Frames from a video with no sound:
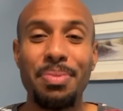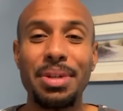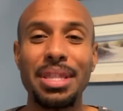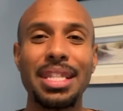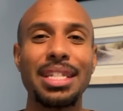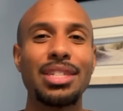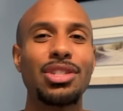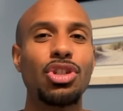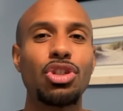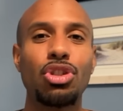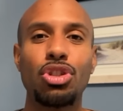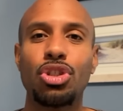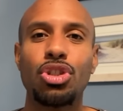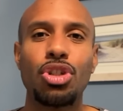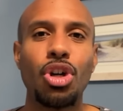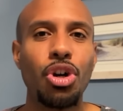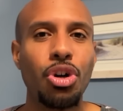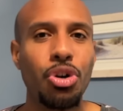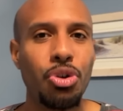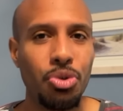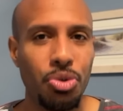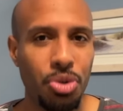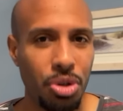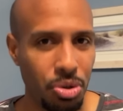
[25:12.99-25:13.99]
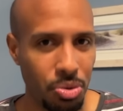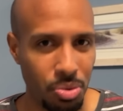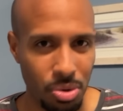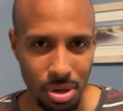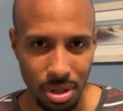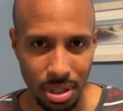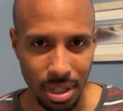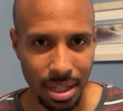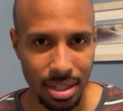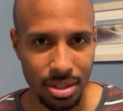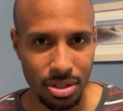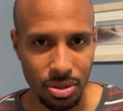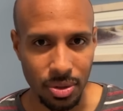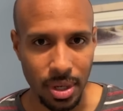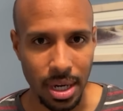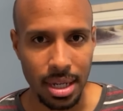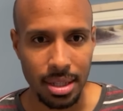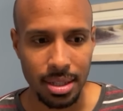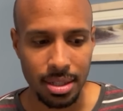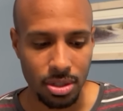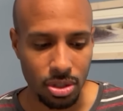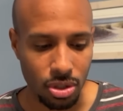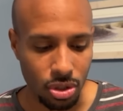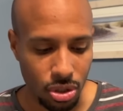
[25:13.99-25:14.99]
But this is so New Orleans,
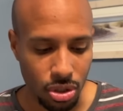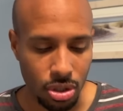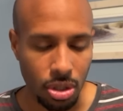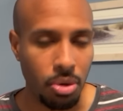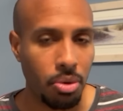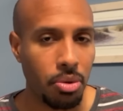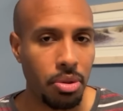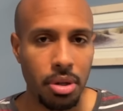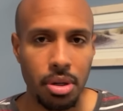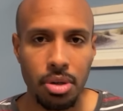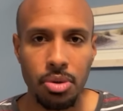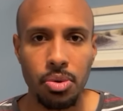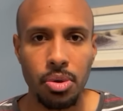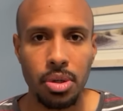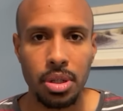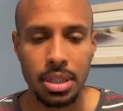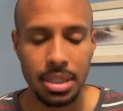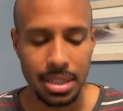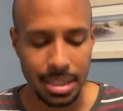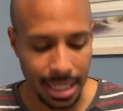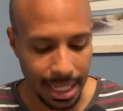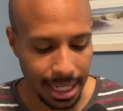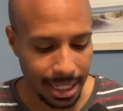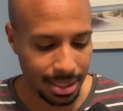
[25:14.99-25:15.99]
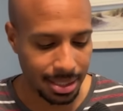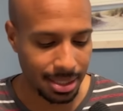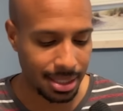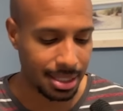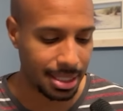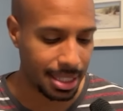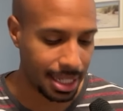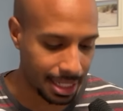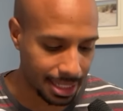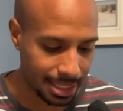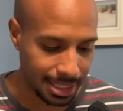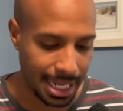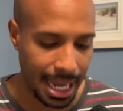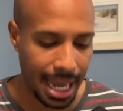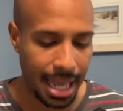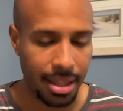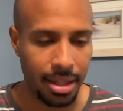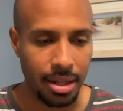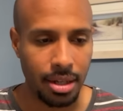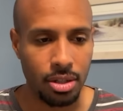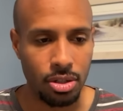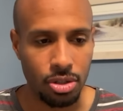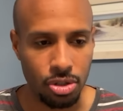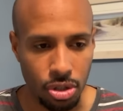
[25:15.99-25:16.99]
right? This is so the New Orleans Saints and Dennis
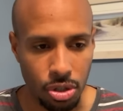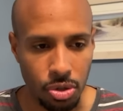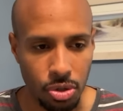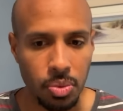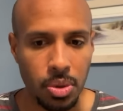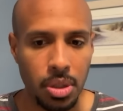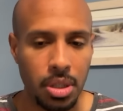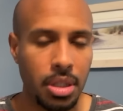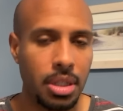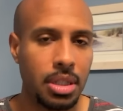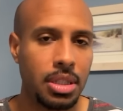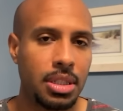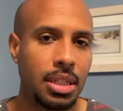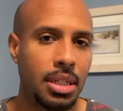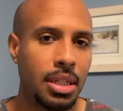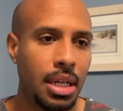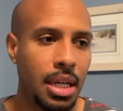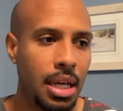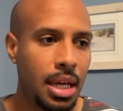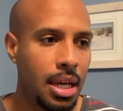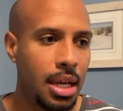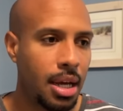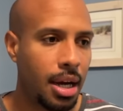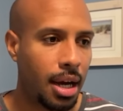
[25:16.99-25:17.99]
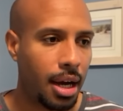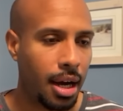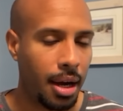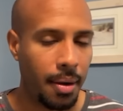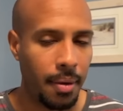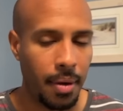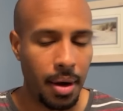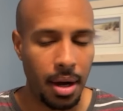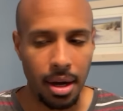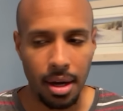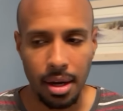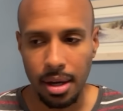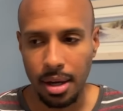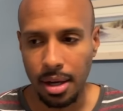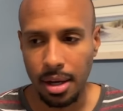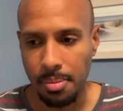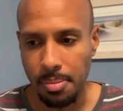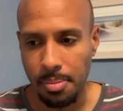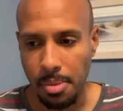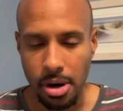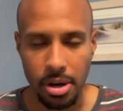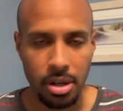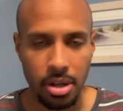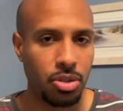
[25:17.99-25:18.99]
Allen and Joe Woods and
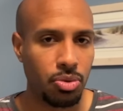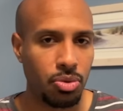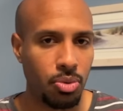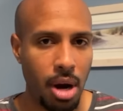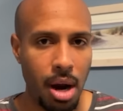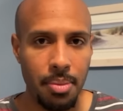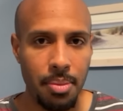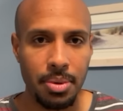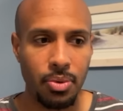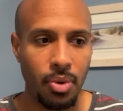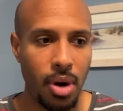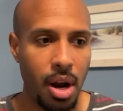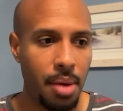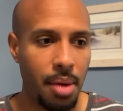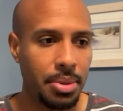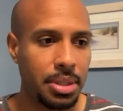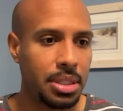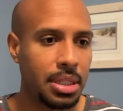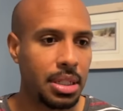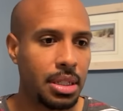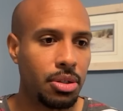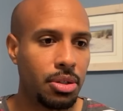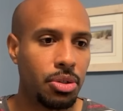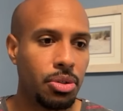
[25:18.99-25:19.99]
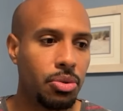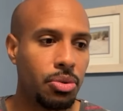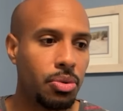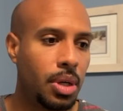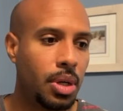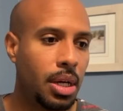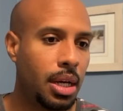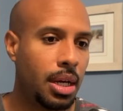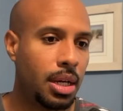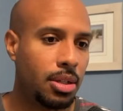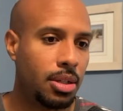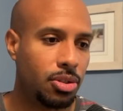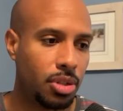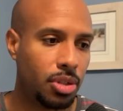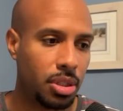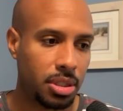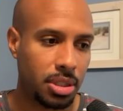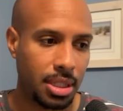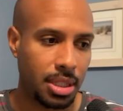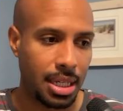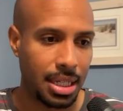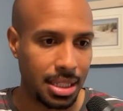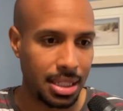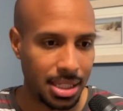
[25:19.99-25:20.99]
Marcus Robertson, who
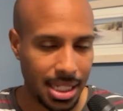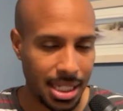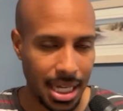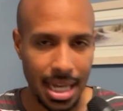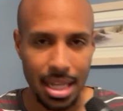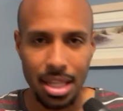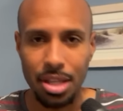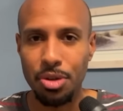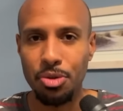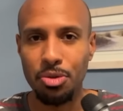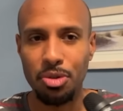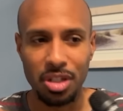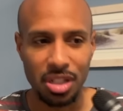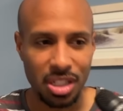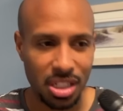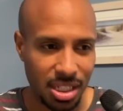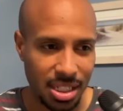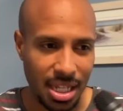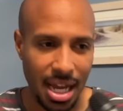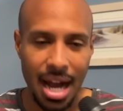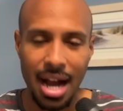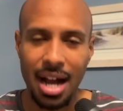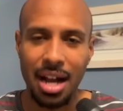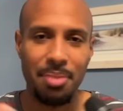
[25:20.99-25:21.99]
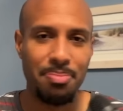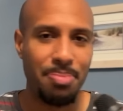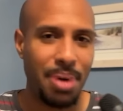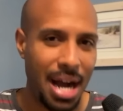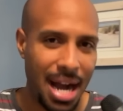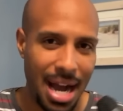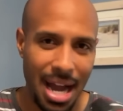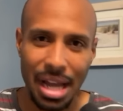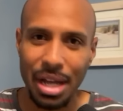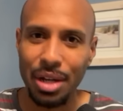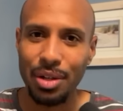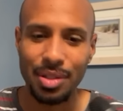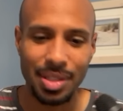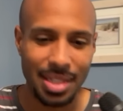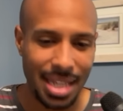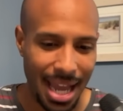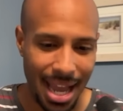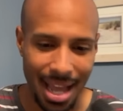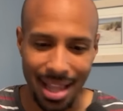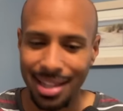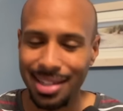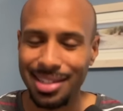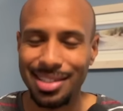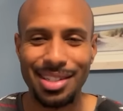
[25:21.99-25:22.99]
just continue to stockpile
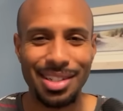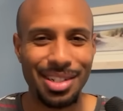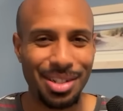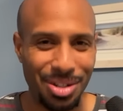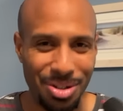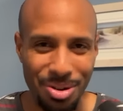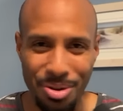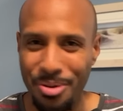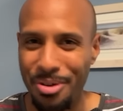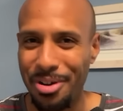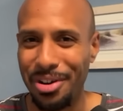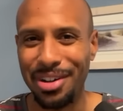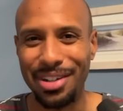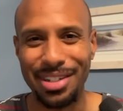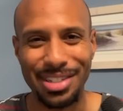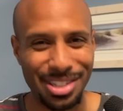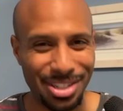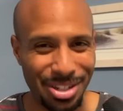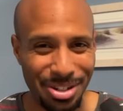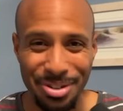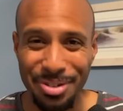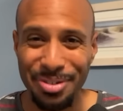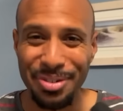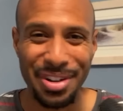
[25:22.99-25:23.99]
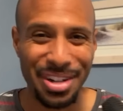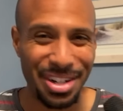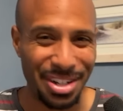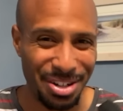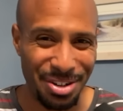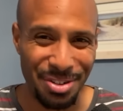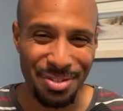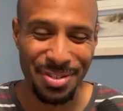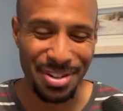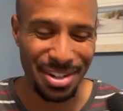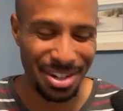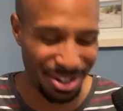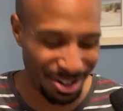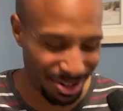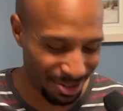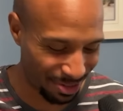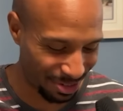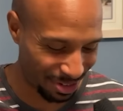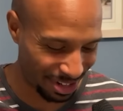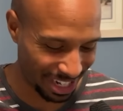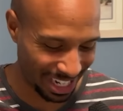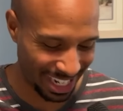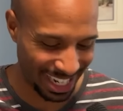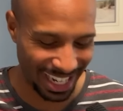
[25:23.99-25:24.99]
talented corners over and over and
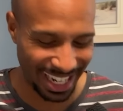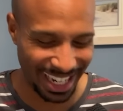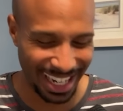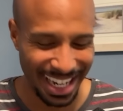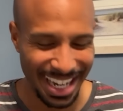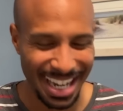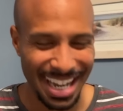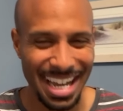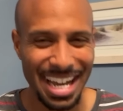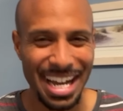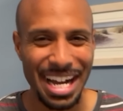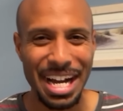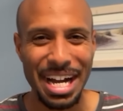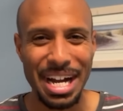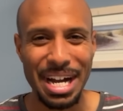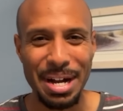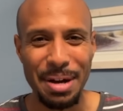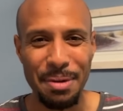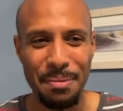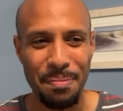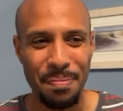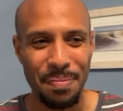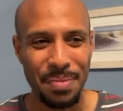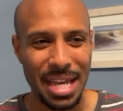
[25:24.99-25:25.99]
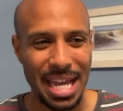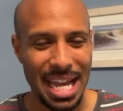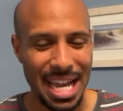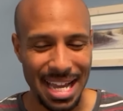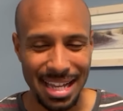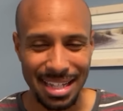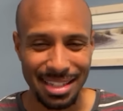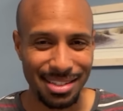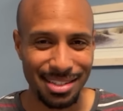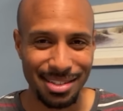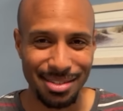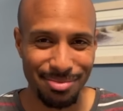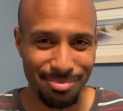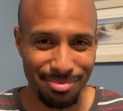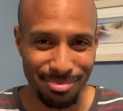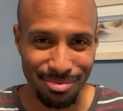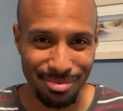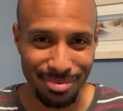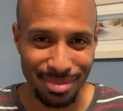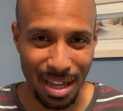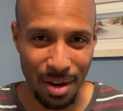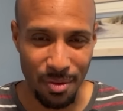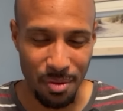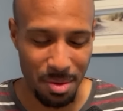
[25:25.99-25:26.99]
over again and
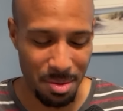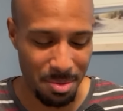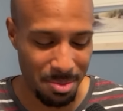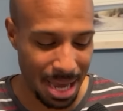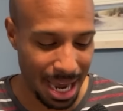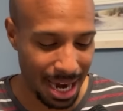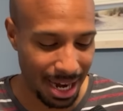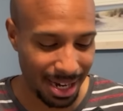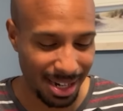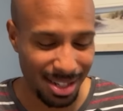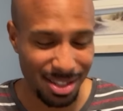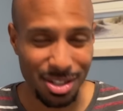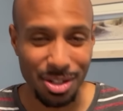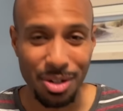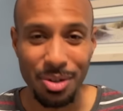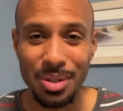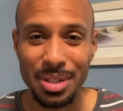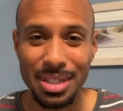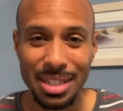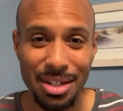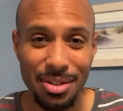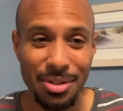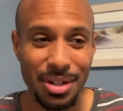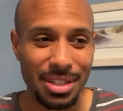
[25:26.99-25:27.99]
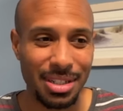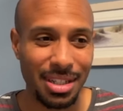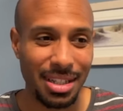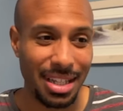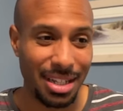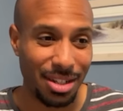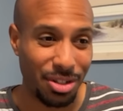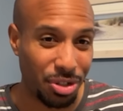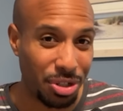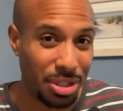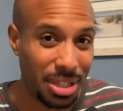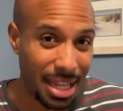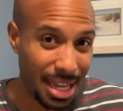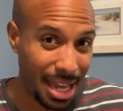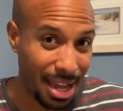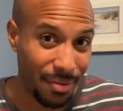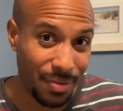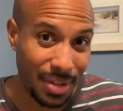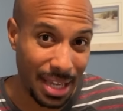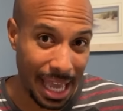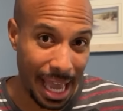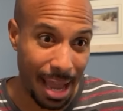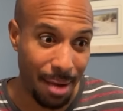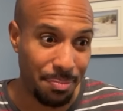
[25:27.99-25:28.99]
never be mad at it. So it's interesting. Like, could they
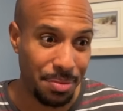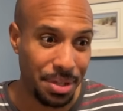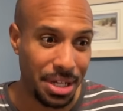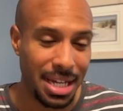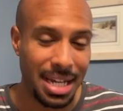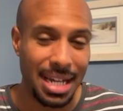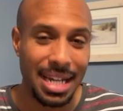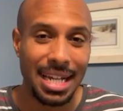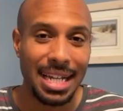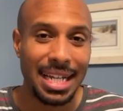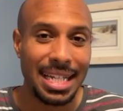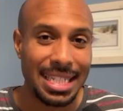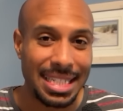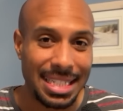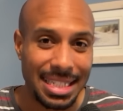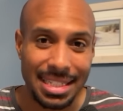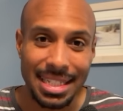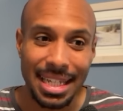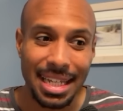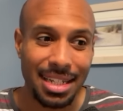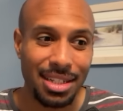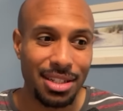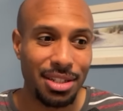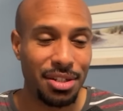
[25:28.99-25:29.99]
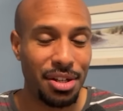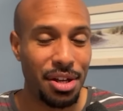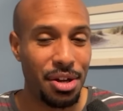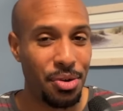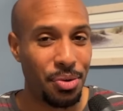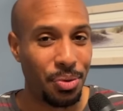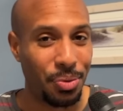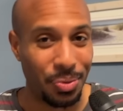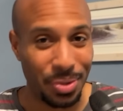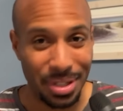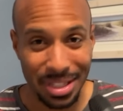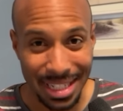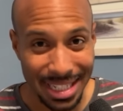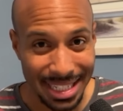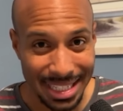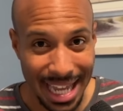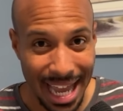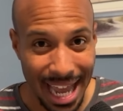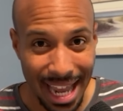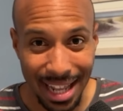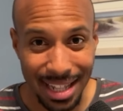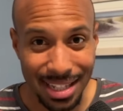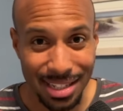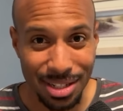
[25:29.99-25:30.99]
have kept six really
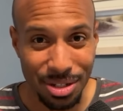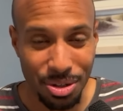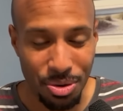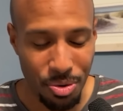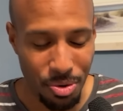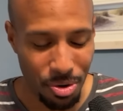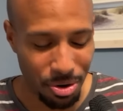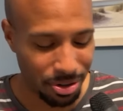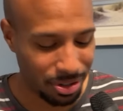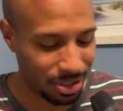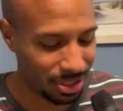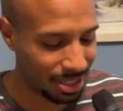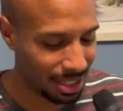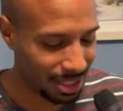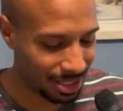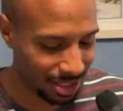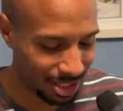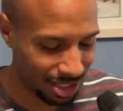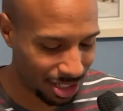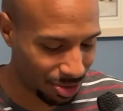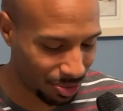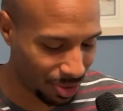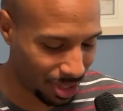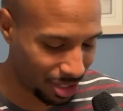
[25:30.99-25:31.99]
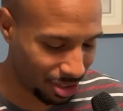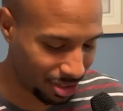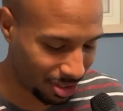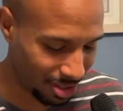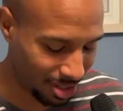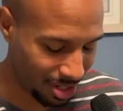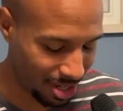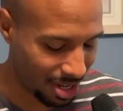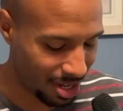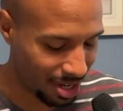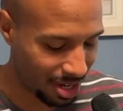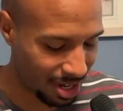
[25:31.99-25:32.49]
talented corners in that situation?